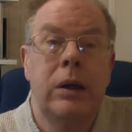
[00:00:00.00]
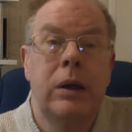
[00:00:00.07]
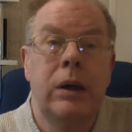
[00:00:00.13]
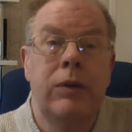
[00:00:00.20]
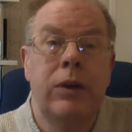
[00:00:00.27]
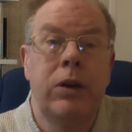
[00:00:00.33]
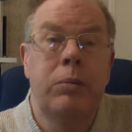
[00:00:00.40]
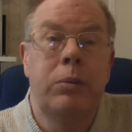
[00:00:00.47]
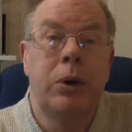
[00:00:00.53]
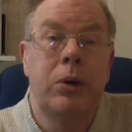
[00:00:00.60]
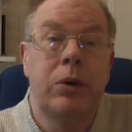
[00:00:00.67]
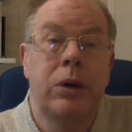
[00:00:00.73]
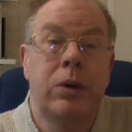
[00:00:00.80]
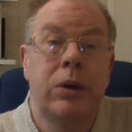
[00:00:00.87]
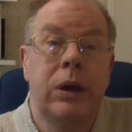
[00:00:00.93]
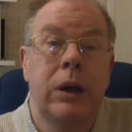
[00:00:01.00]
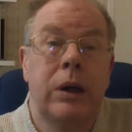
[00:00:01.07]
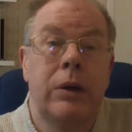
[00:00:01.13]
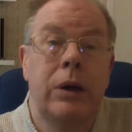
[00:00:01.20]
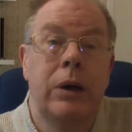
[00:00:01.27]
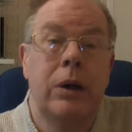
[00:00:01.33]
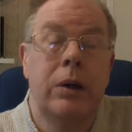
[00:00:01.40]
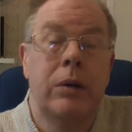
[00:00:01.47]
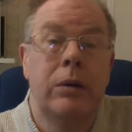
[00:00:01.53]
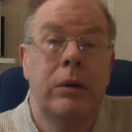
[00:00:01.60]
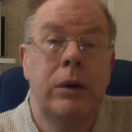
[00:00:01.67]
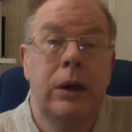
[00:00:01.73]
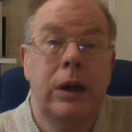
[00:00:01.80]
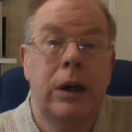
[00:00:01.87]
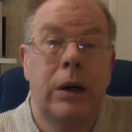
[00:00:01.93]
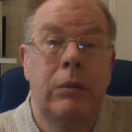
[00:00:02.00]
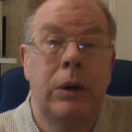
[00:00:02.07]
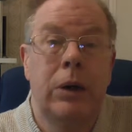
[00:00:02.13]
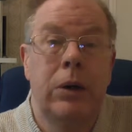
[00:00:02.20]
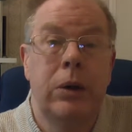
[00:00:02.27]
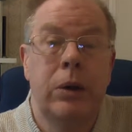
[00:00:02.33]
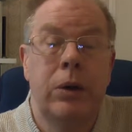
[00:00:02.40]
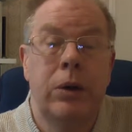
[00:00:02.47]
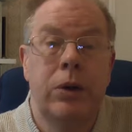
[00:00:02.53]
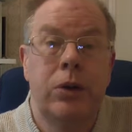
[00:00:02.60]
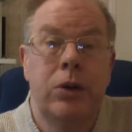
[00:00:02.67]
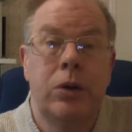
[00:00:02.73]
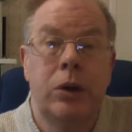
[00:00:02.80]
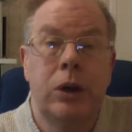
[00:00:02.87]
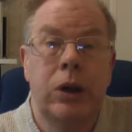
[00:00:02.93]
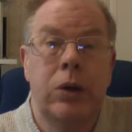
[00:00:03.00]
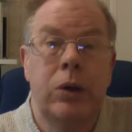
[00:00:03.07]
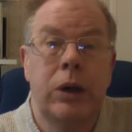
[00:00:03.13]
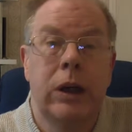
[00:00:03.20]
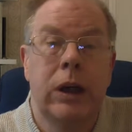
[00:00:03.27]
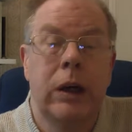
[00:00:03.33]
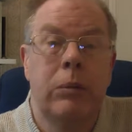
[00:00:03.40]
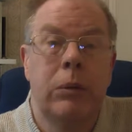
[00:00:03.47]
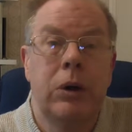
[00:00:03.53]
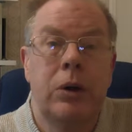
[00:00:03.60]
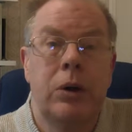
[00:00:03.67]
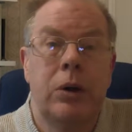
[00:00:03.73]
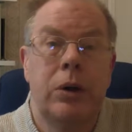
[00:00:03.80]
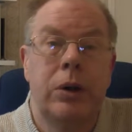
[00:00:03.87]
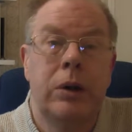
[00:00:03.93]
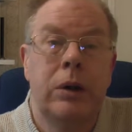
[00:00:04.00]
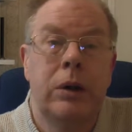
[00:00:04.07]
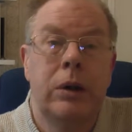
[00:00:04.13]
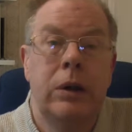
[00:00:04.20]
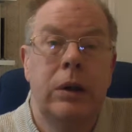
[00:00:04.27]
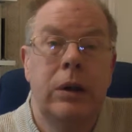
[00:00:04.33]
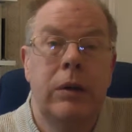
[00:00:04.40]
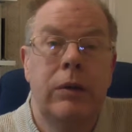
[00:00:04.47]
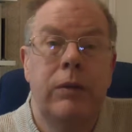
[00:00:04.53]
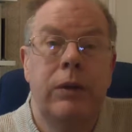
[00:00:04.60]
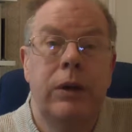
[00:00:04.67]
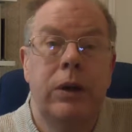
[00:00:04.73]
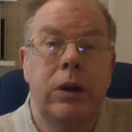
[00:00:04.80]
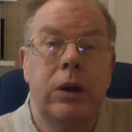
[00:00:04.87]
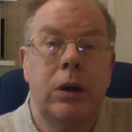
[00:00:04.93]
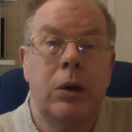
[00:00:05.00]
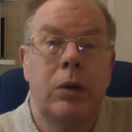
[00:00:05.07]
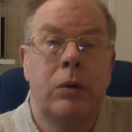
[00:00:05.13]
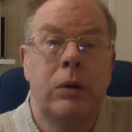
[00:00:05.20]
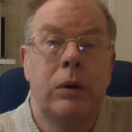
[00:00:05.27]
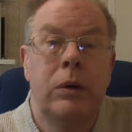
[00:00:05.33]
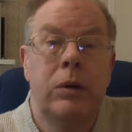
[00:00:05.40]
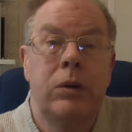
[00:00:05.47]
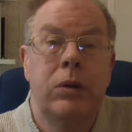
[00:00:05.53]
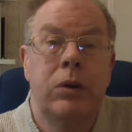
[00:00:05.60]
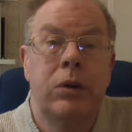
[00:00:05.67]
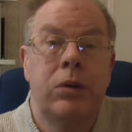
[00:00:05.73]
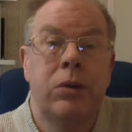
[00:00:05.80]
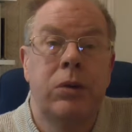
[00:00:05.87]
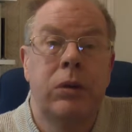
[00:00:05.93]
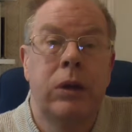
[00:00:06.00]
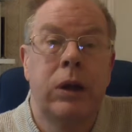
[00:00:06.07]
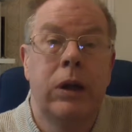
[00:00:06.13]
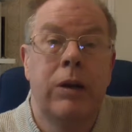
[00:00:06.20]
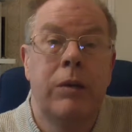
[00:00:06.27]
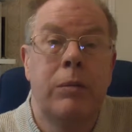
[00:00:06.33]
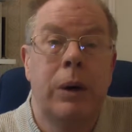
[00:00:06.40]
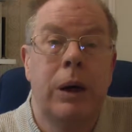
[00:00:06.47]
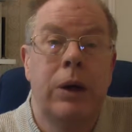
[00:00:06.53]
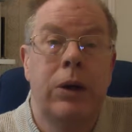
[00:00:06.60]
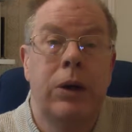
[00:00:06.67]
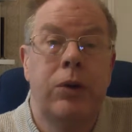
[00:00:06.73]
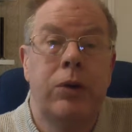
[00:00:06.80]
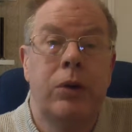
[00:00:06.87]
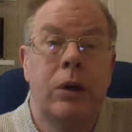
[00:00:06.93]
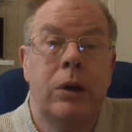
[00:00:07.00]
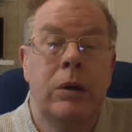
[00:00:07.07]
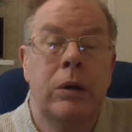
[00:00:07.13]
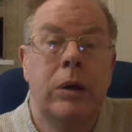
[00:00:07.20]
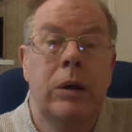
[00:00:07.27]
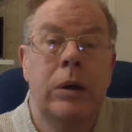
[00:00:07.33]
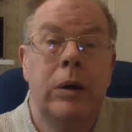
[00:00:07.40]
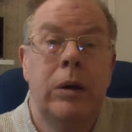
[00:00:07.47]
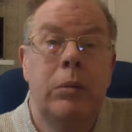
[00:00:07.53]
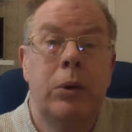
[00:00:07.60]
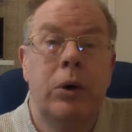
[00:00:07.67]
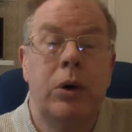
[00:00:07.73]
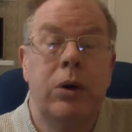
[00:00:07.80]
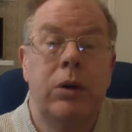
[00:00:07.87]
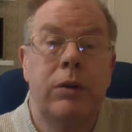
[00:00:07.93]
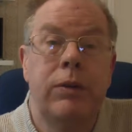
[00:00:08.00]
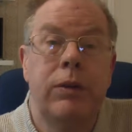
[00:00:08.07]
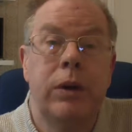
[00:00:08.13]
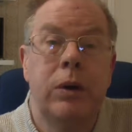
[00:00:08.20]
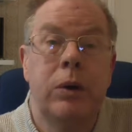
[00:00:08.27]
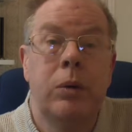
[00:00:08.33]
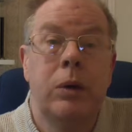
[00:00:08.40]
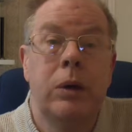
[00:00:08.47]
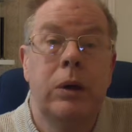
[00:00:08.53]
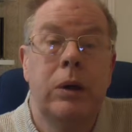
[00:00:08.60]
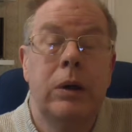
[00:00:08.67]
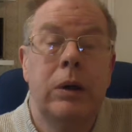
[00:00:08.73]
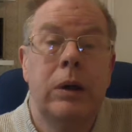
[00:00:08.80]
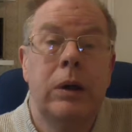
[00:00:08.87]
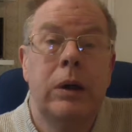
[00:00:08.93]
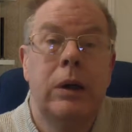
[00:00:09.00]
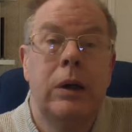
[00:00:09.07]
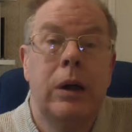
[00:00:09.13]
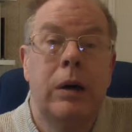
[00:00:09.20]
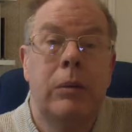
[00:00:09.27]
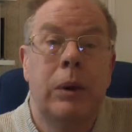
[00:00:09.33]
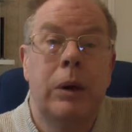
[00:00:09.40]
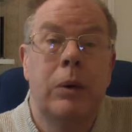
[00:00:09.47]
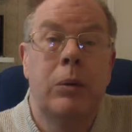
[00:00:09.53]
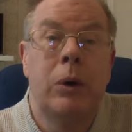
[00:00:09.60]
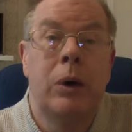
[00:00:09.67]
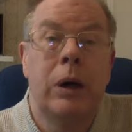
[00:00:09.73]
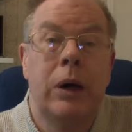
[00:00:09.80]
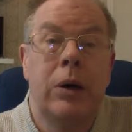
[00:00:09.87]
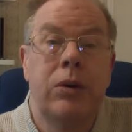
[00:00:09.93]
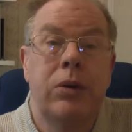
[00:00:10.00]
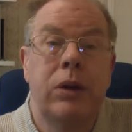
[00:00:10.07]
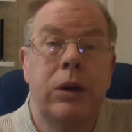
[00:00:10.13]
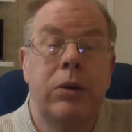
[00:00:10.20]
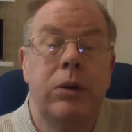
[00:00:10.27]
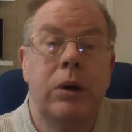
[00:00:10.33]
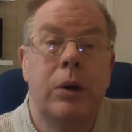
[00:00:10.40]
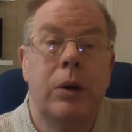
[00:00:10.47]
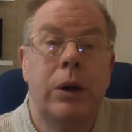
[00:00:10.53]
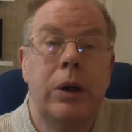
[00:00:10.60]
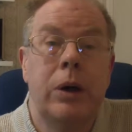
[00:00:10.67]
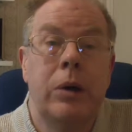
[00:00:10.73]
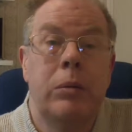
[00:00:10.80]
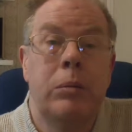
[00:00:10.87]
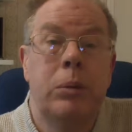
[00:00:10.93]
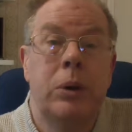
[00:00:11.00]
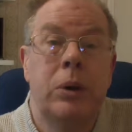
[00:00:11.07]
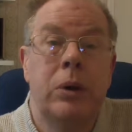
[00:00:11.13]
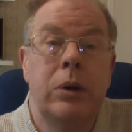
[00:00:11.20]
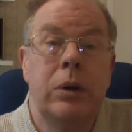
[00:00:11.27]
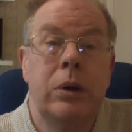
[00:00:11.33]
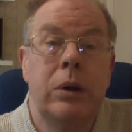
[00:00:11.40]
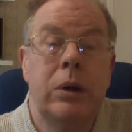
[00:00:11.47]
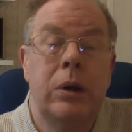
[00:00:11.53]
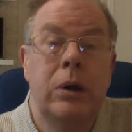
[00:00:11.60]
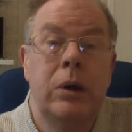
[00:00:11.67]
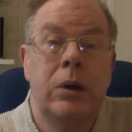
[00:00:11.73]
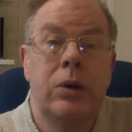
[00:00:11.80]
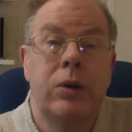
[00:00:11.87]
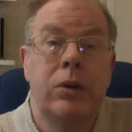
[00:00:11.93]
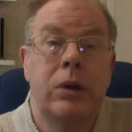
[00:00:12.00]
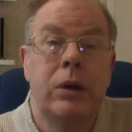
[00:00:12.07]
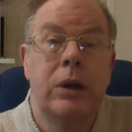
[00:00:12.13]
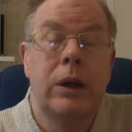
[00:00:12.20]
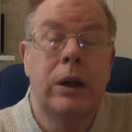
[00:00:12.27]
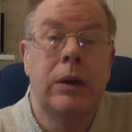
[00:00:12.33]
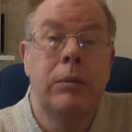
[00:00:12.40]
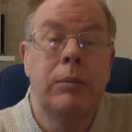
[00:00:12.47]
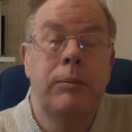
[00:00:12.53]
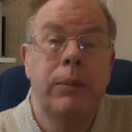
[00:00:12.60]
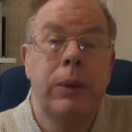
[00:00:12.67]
If these protests carry on, I might do another talking to a camcorder video just to give my neutral point of view about what I see is going on, but until then,